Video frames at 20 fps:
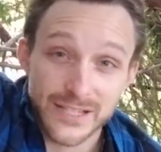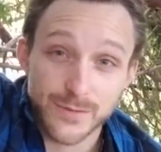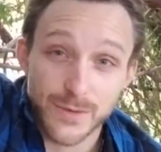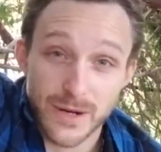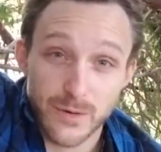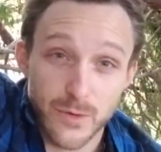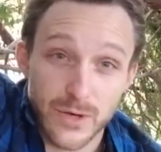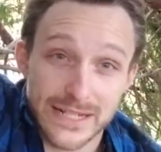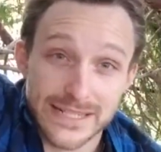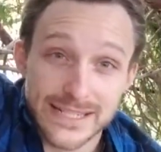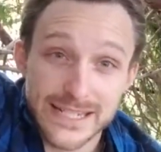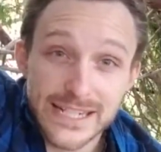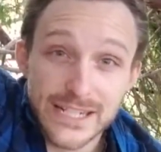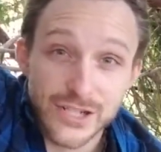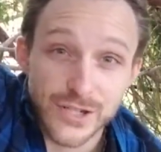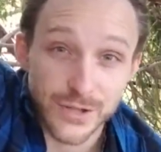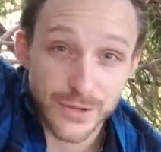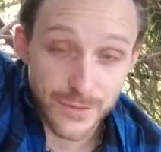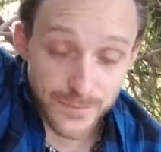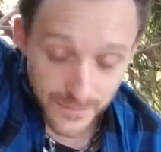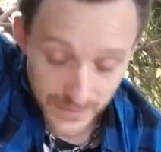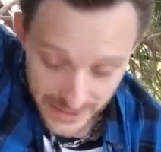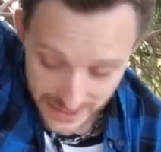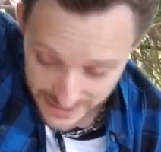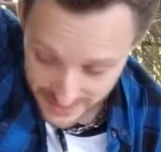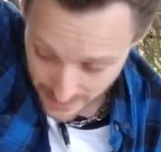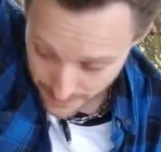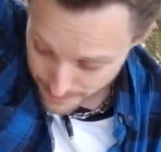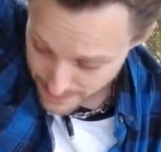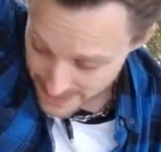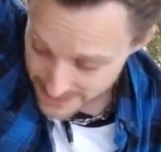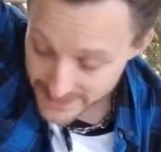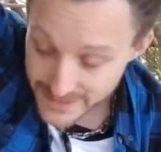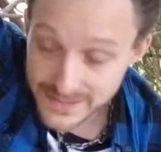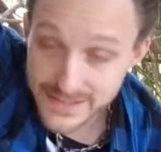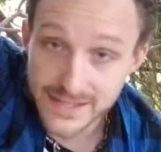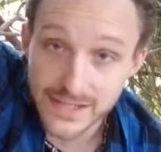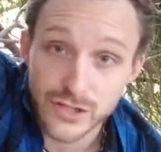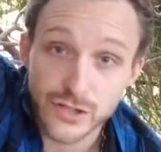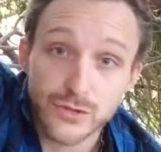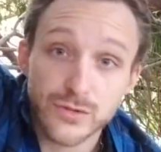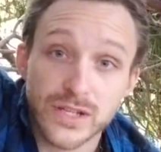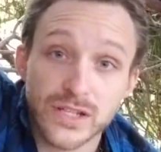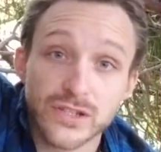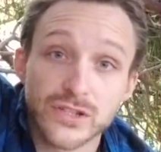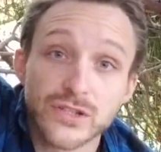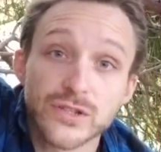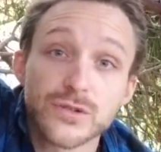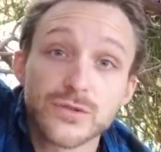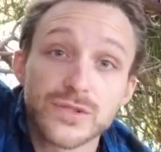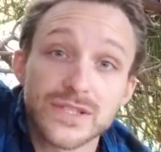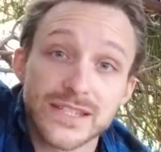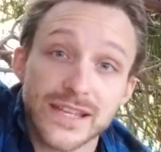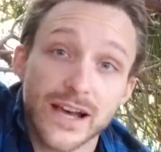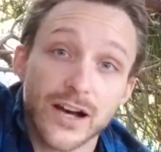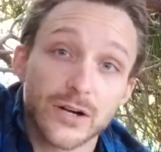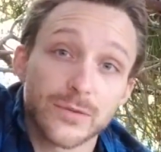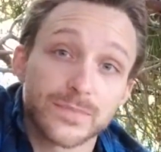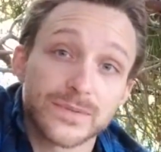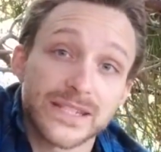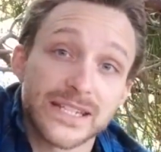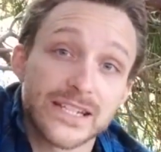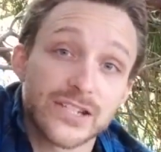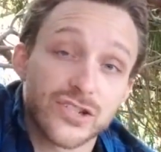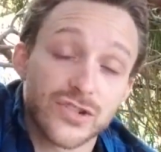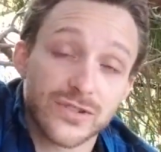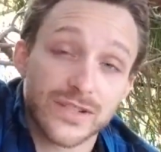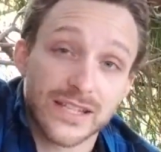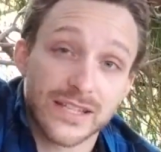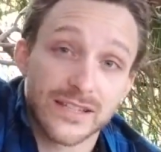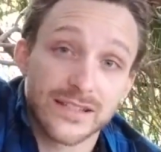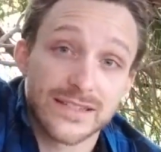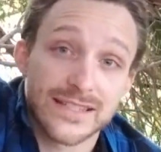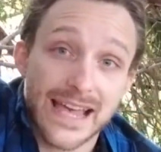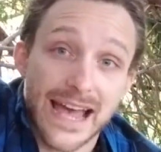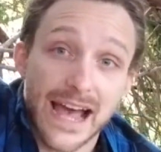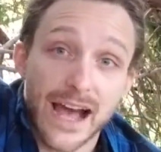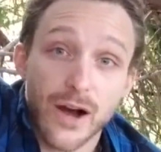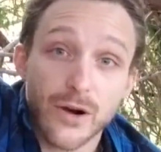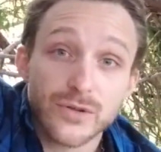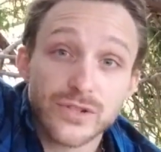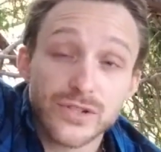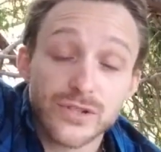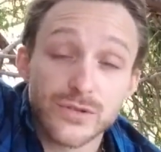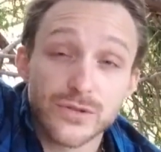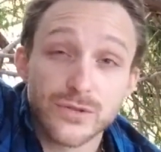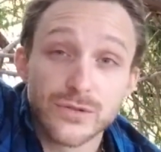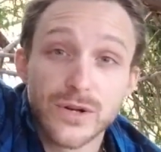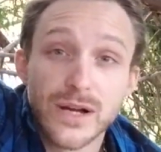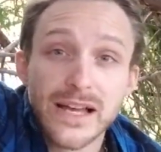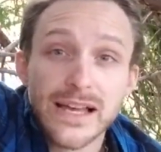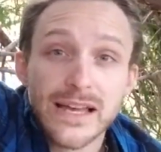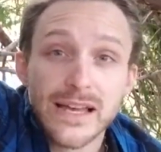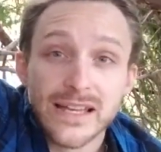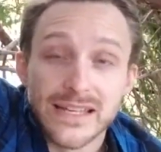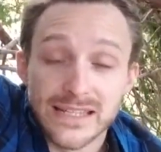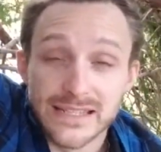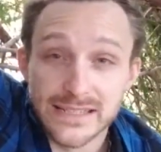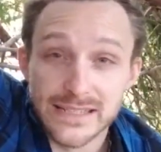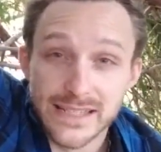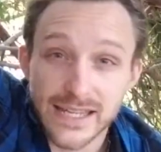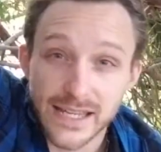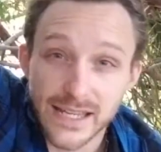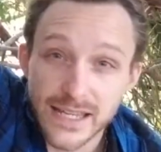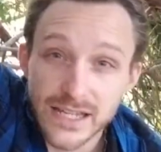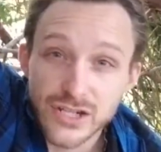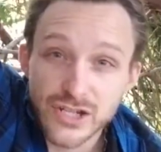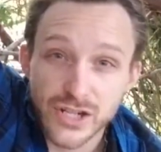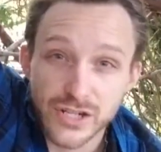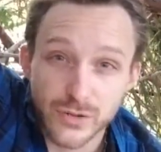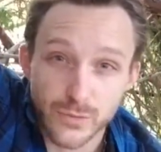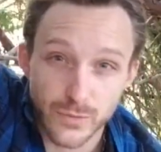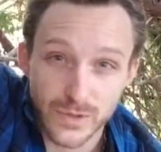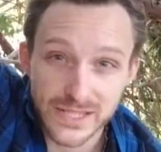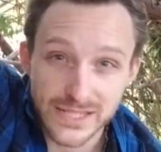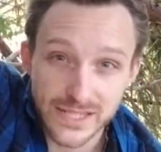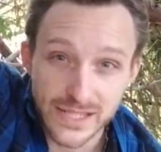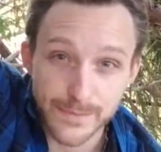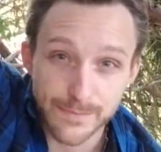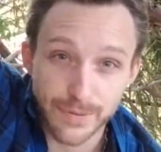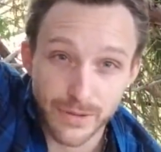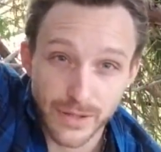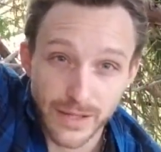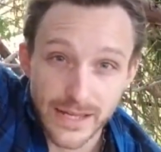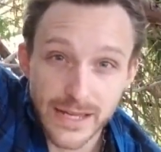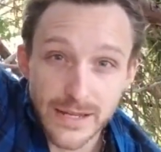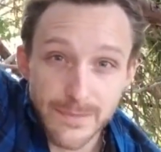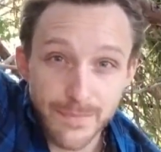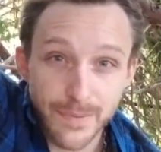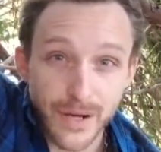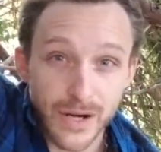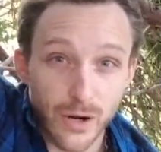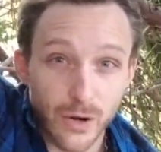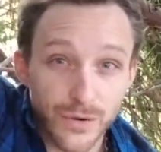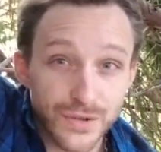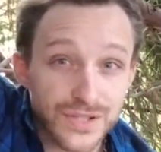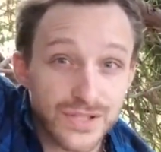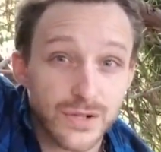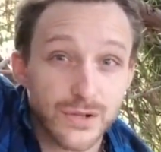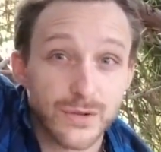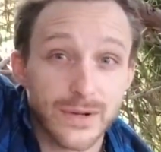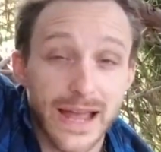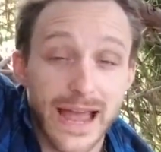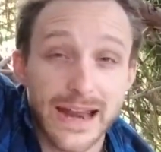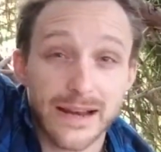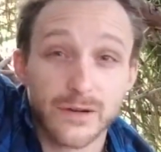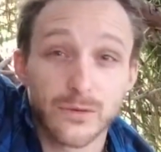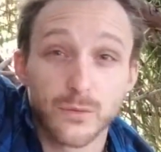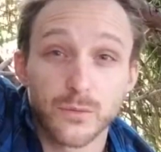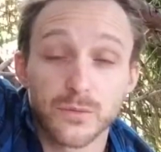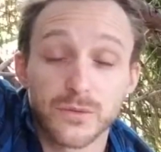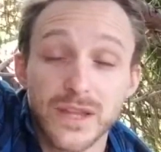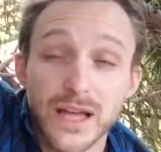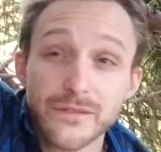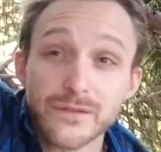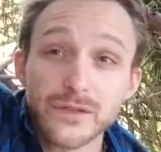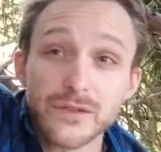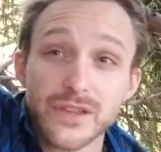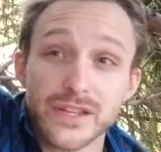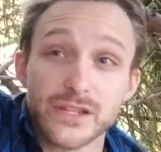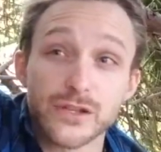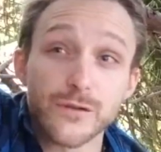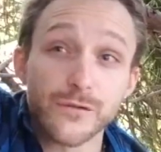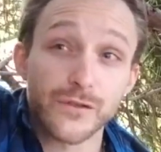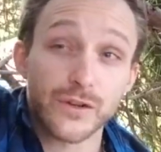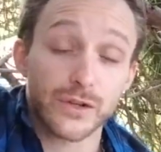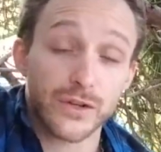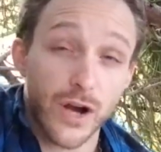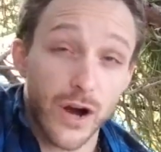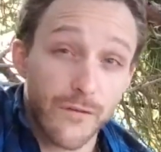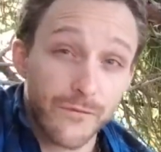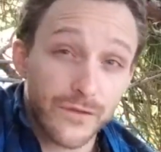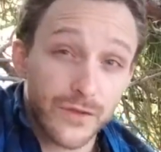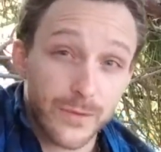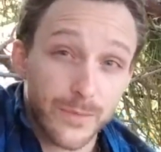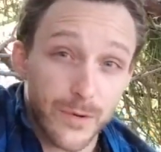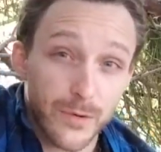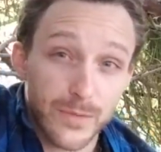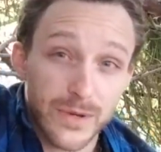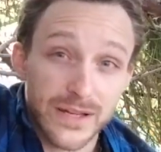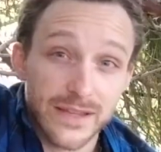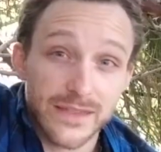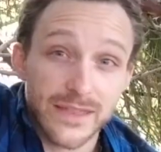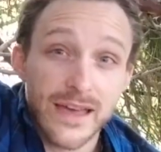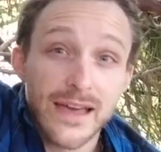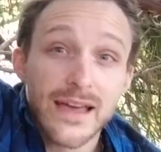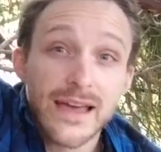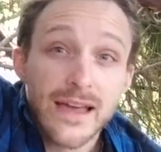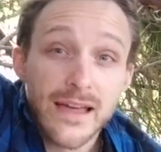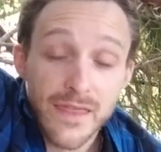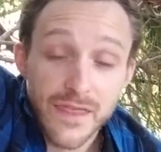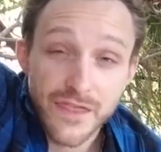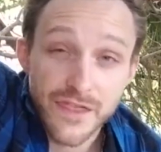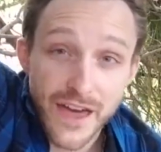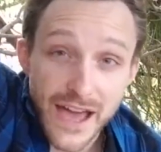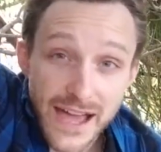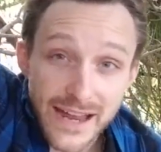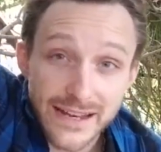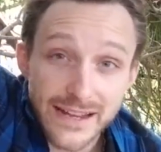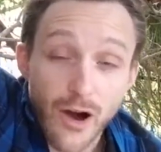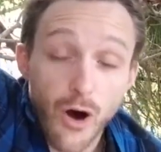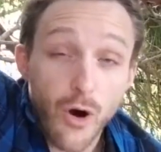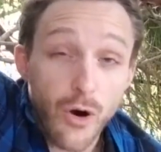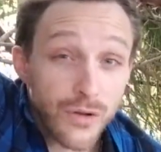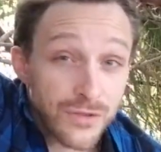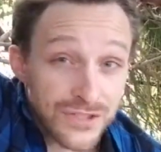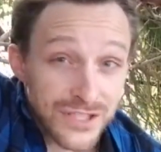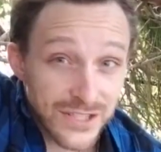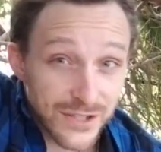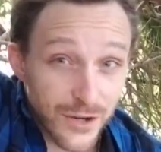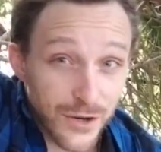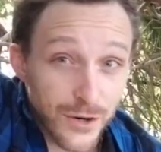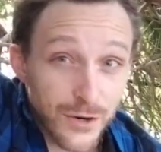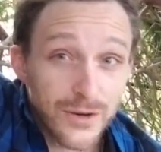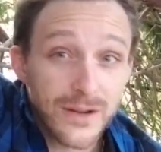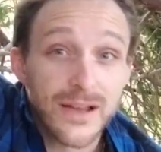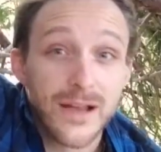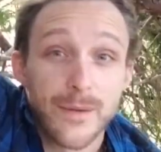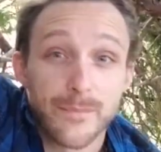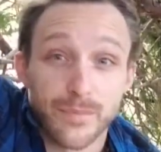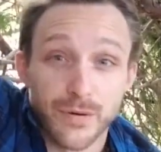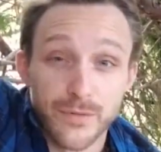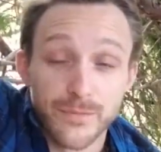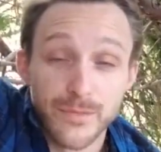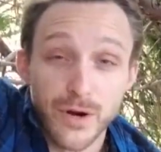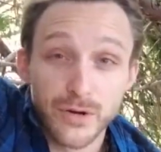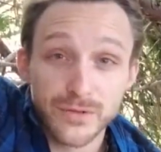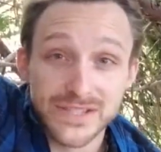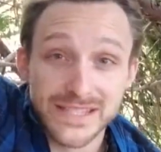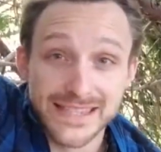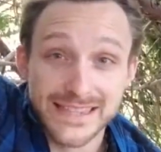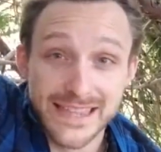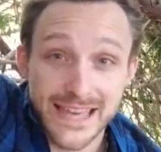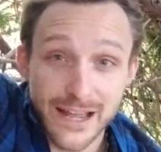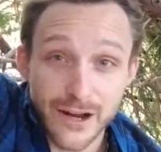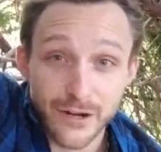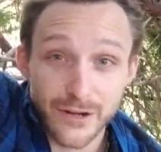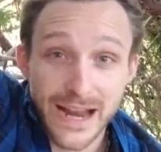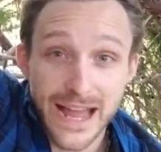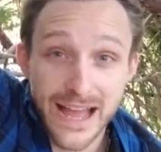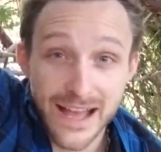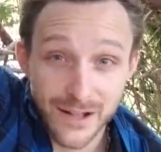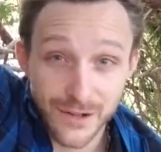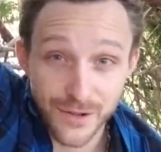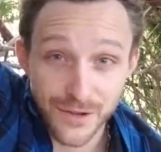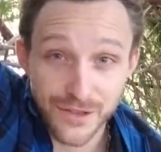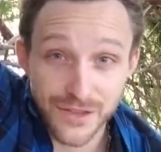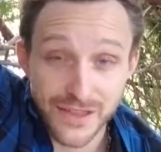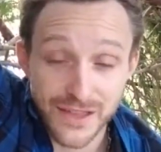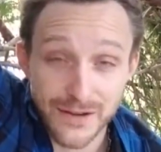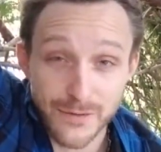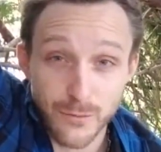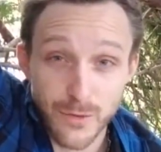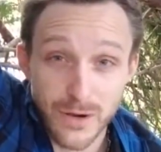I want to teach you, is methods that you can use to help teach your kids how to engage in risky play, but also at a level that you feel comfortable with, that also promotes their health and